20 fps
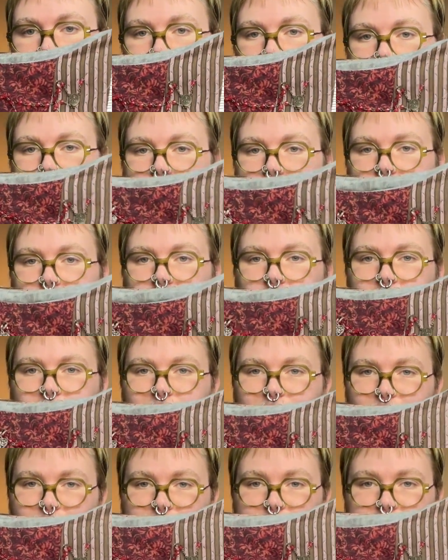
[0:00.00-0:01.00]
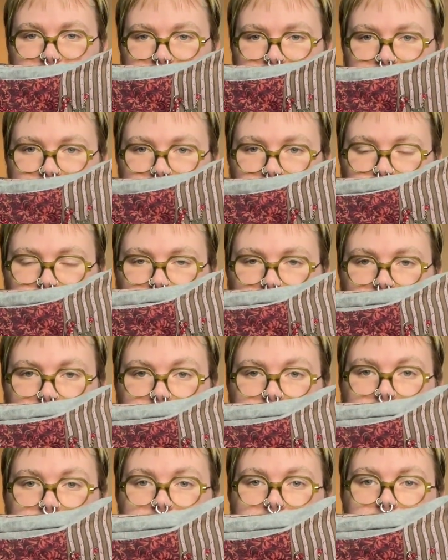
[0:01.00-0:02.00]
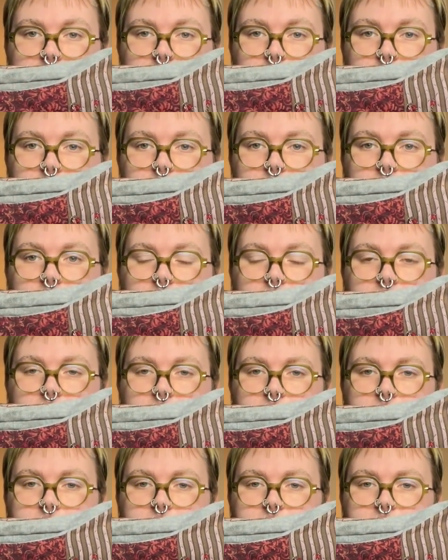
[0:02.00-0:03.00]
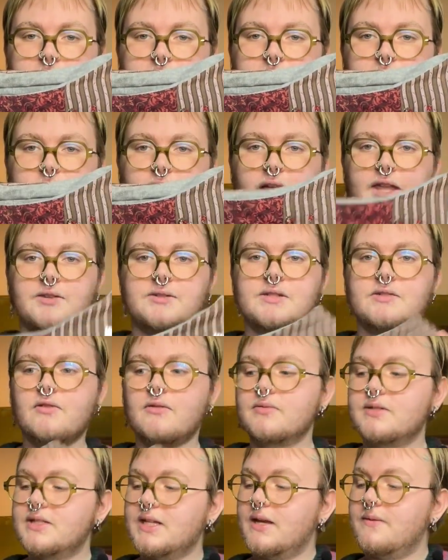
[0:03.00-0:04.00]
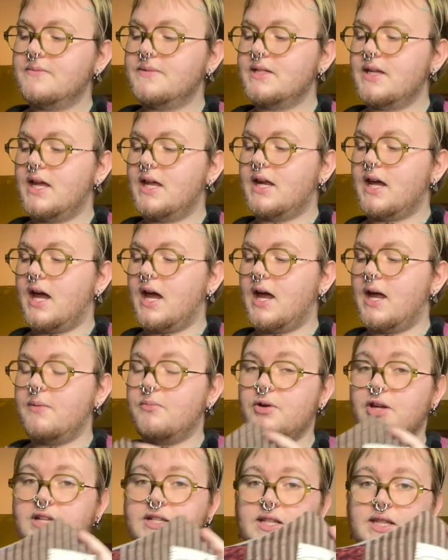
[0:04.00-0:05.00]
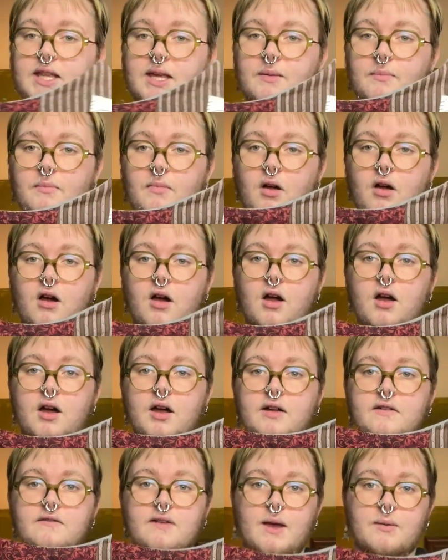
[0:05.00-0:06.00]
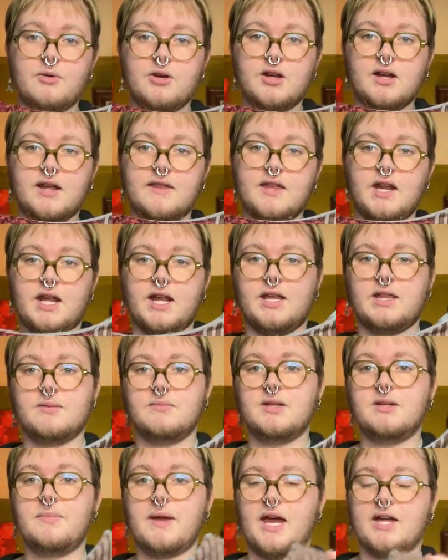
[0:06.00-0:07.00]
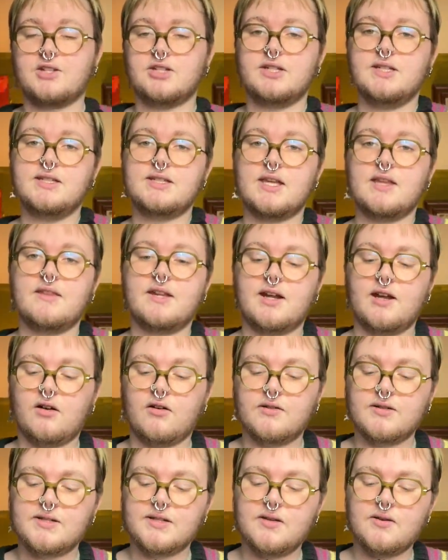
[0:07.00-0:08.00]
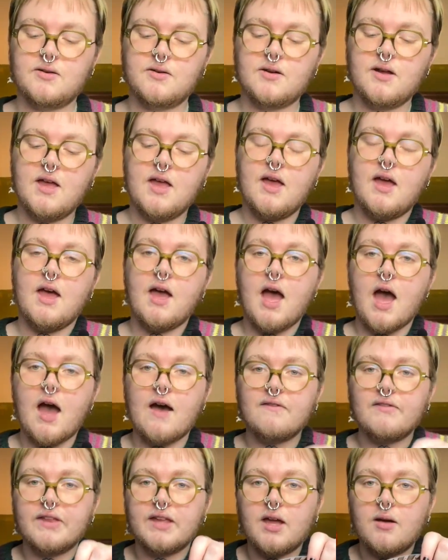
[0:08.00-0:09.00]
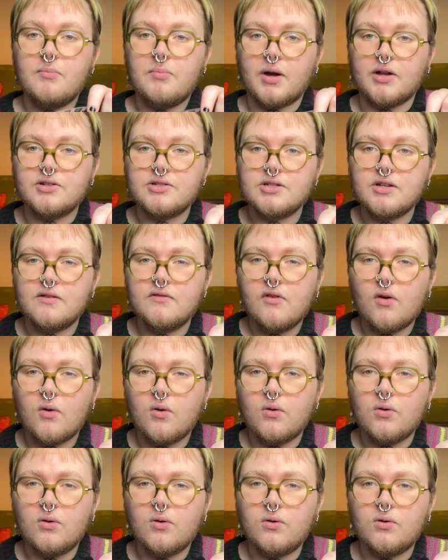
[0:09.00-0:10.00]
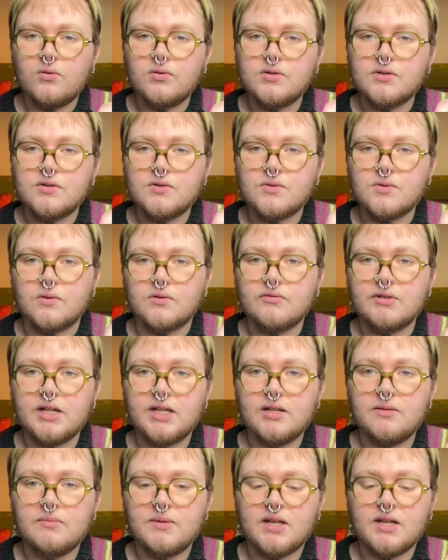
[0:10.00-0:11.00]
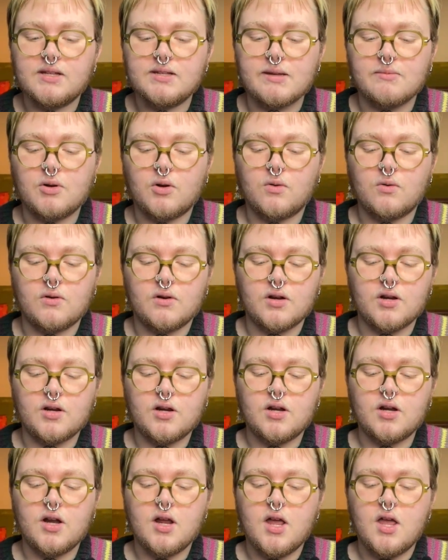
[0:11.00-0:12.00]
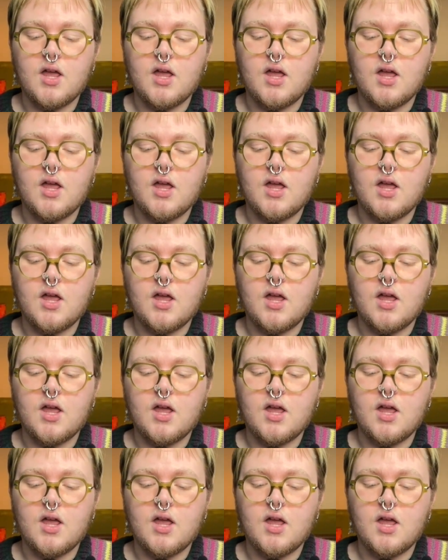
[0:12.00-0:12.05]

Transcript: It's so hard. The sun is too bright, but I used the rubber stamps and I printed them on fabric, and then I cut them into patches. And then I also have like a bunch of old jewelry because I'm a hoarder.